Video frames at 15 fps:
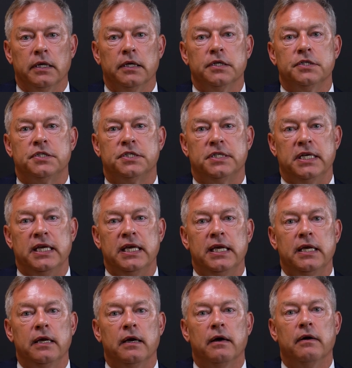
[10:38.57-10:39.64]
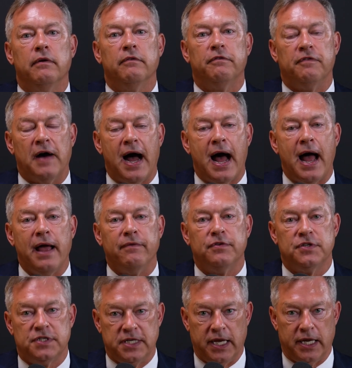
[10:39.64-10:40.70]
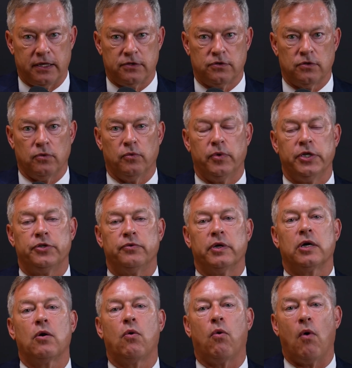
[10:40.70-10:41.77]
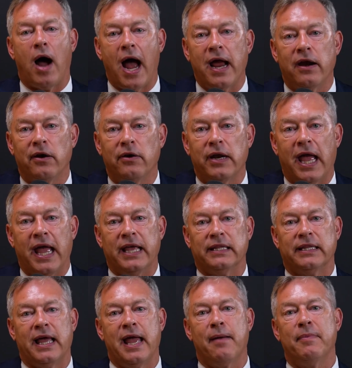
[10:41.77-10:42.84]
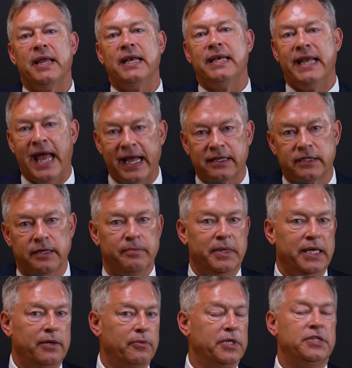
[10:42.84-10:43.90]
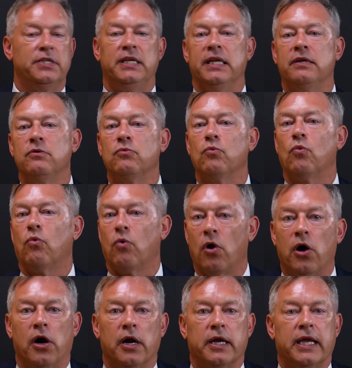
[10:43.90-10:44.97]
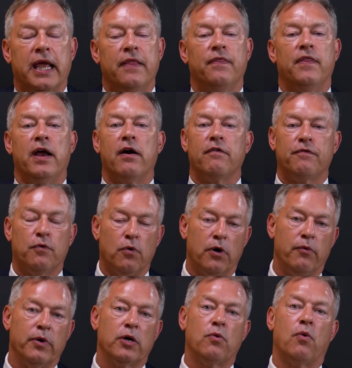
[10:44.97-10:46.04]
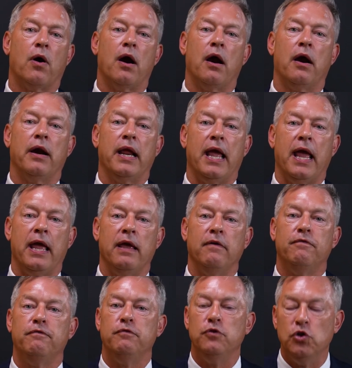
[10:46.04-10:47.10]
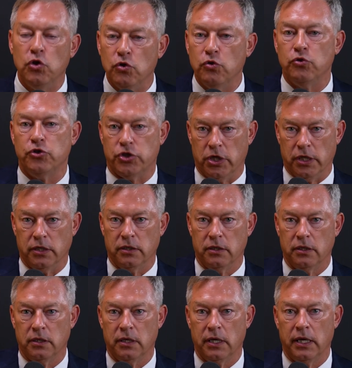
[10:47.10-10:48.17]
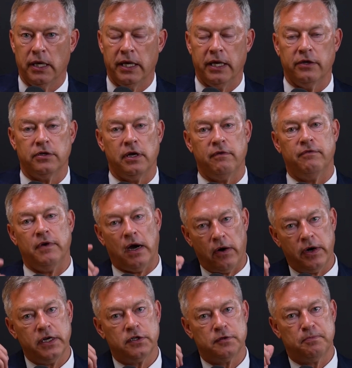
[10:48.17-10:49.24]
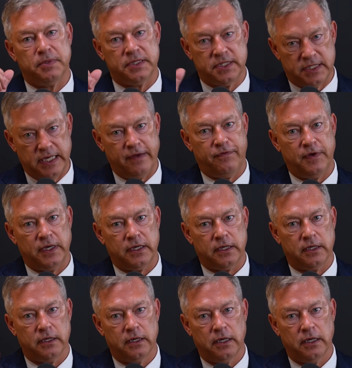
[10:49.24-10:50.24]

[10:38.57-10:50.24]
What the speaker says: C5-6, which required a laminectomy, which didn't work and therefore required a fusion, is a very specific